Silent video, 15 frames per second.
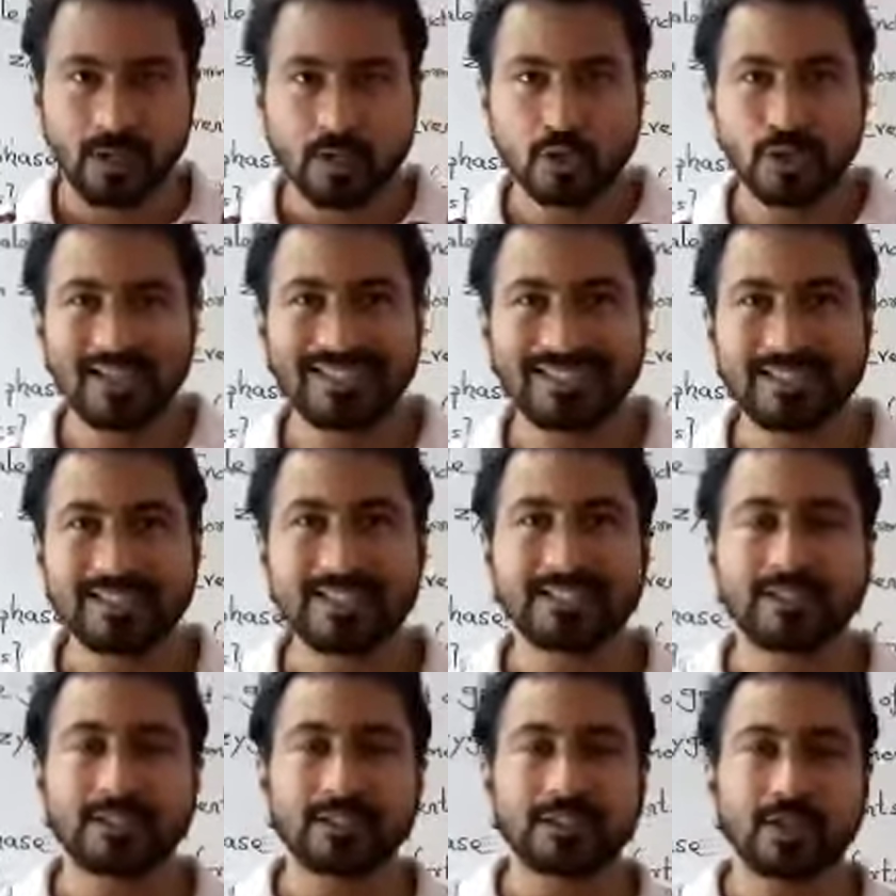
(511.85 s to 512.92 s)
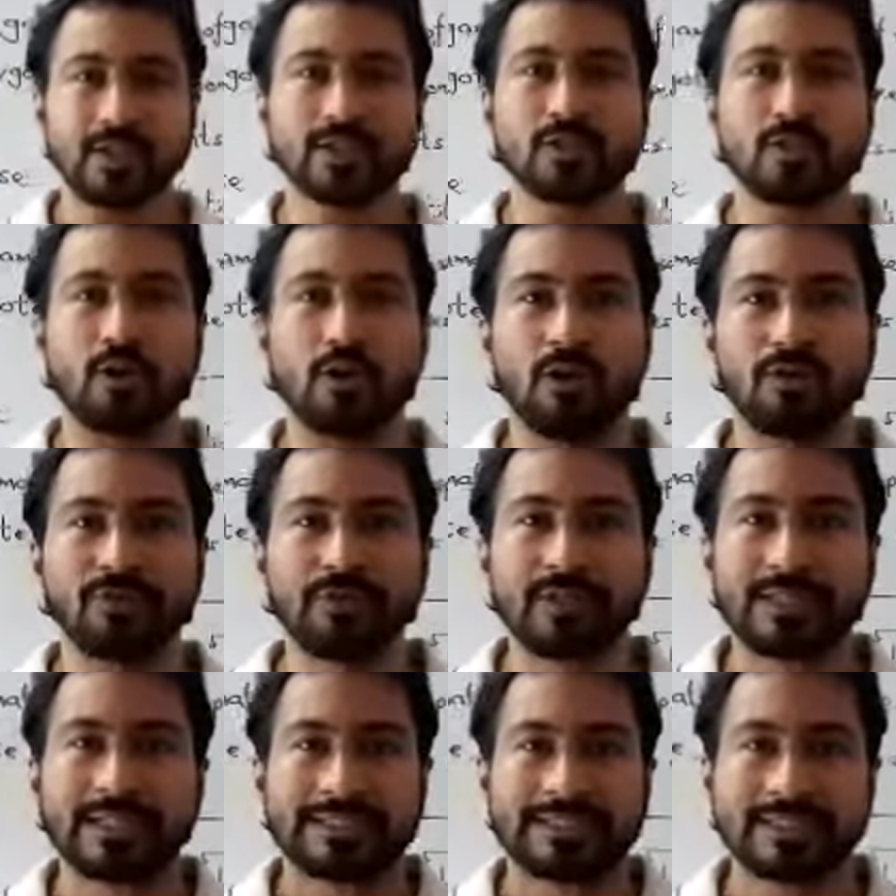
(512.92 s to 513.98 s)
So let us see the crux of
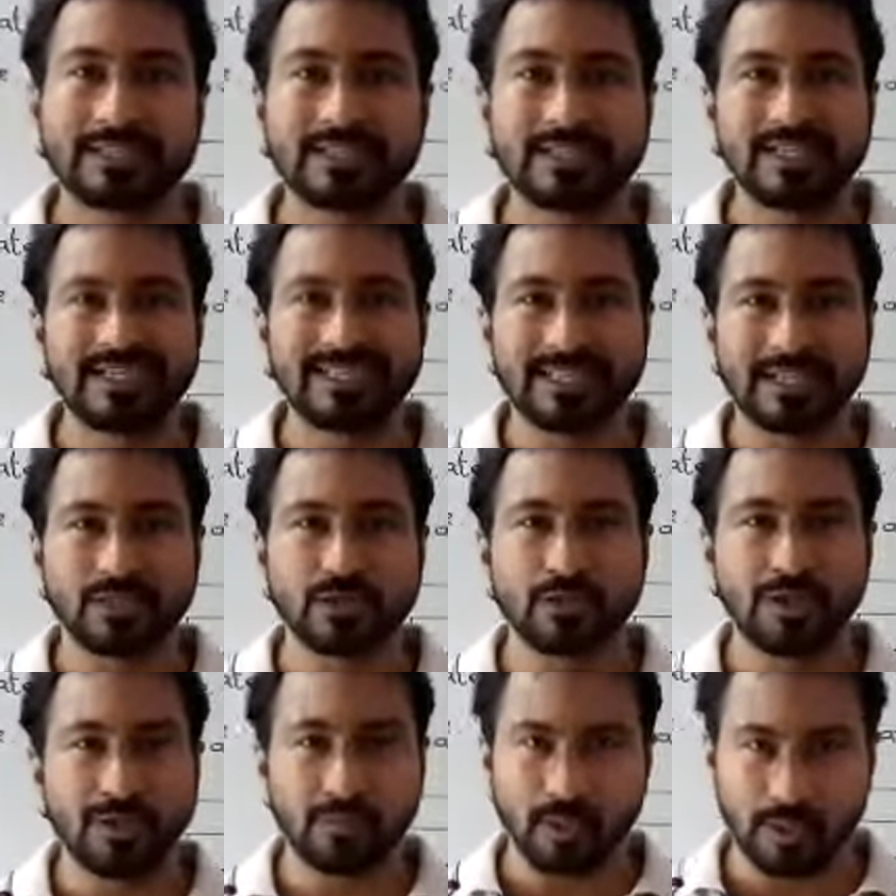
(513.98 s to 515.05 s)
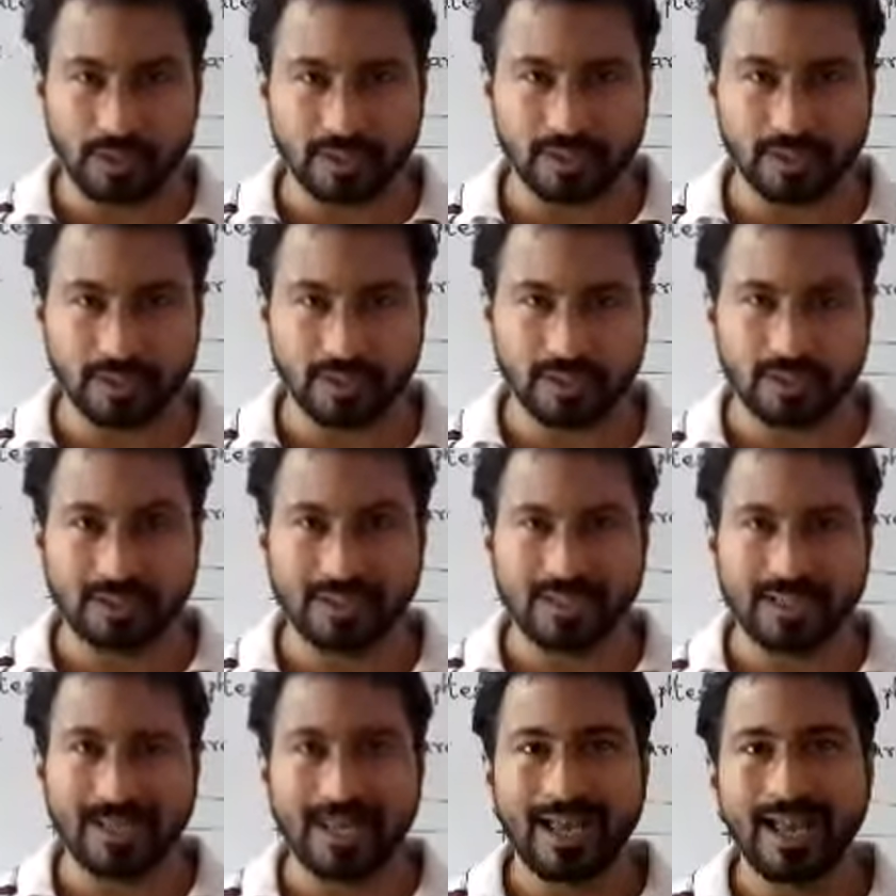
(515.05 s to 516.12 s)
this sexual reproduction
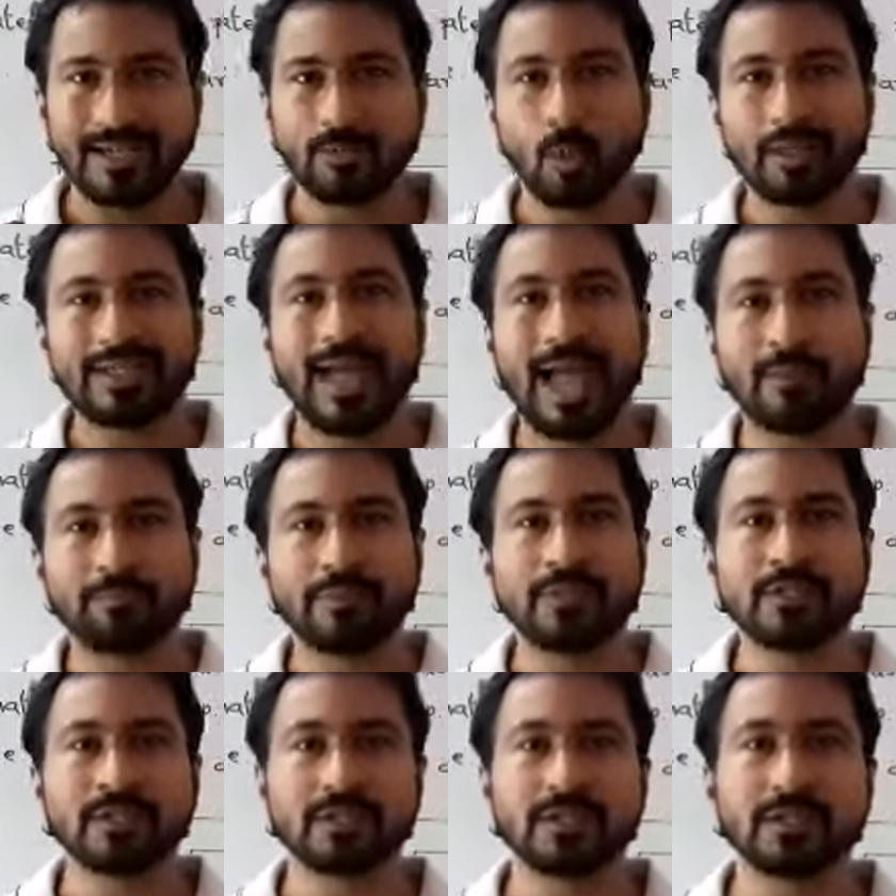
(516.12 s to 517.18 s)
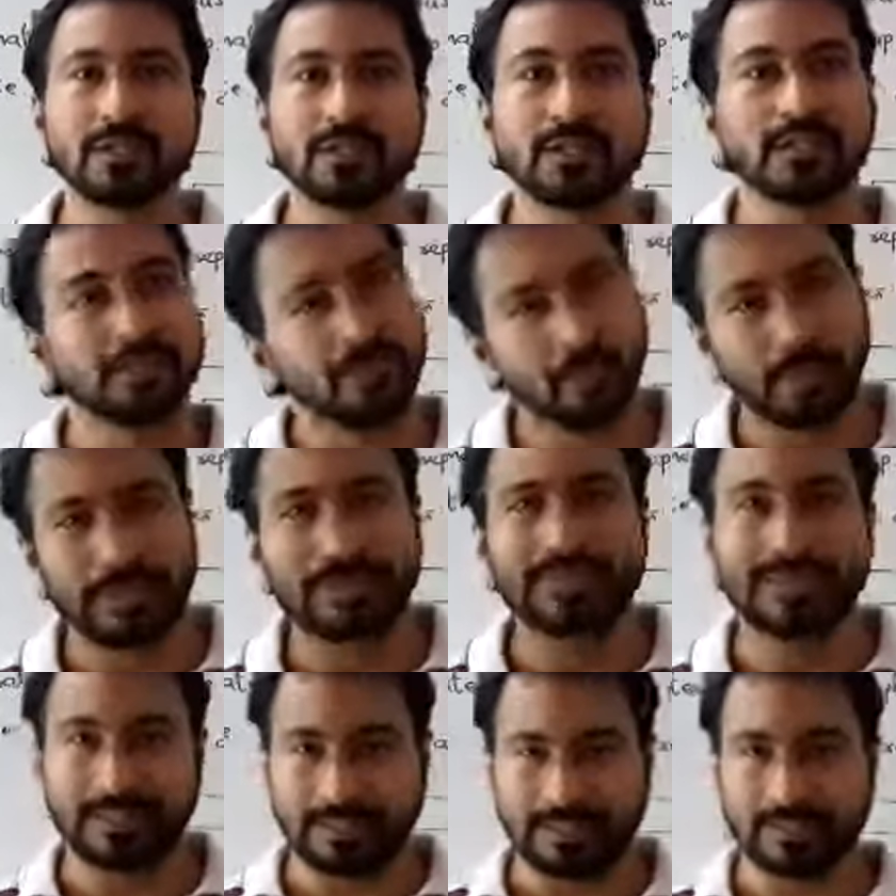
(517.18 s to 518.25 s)
and what happens
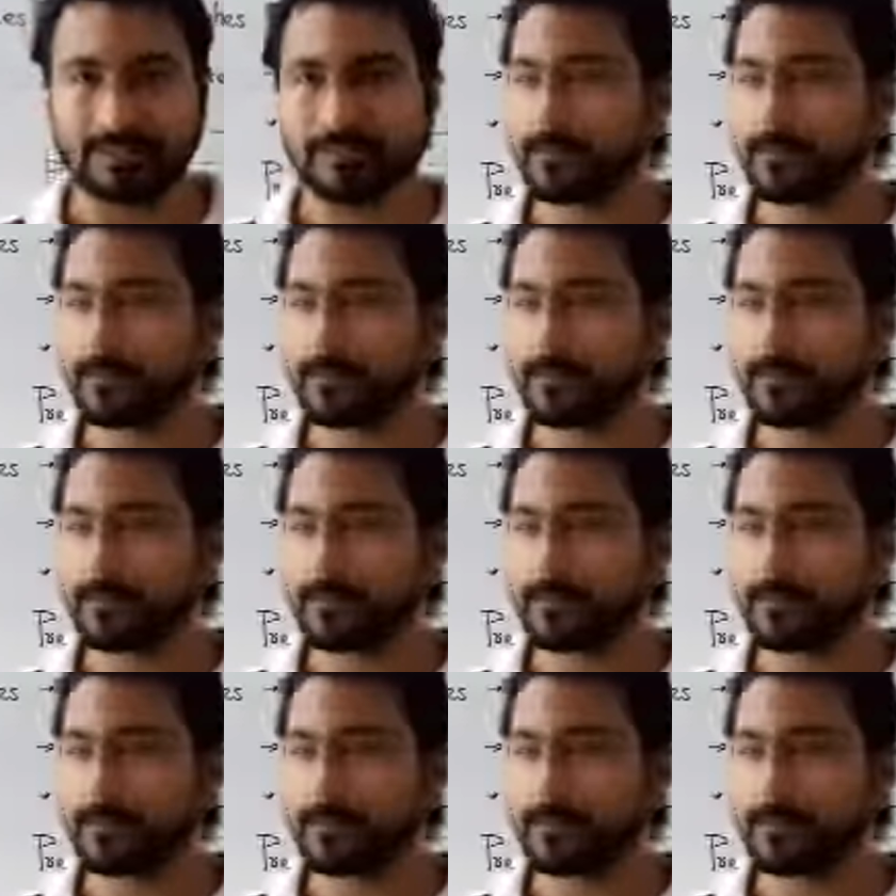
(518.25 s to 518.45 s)
during it.